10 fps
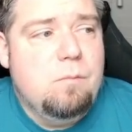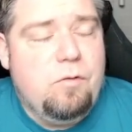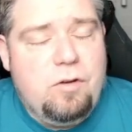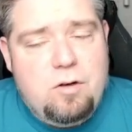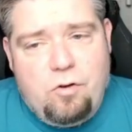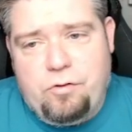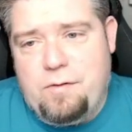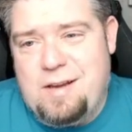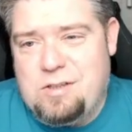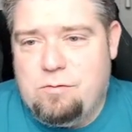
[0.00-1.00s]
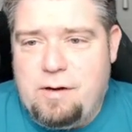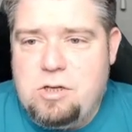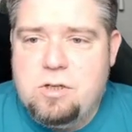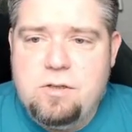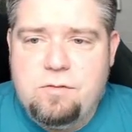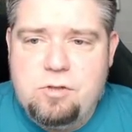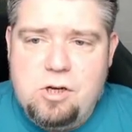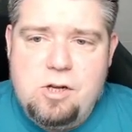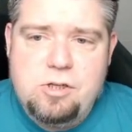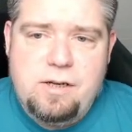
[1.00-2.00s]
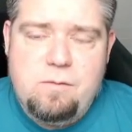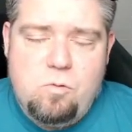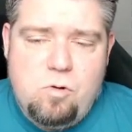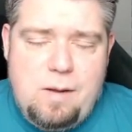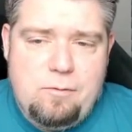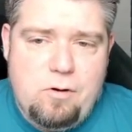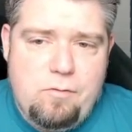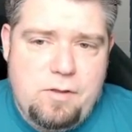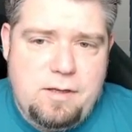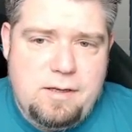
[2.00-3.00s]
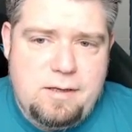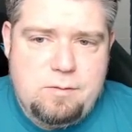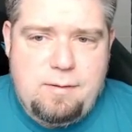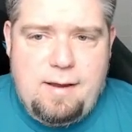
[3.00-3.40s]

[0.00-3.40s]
We've seen lots of iterations of charging in Warhammer over the years.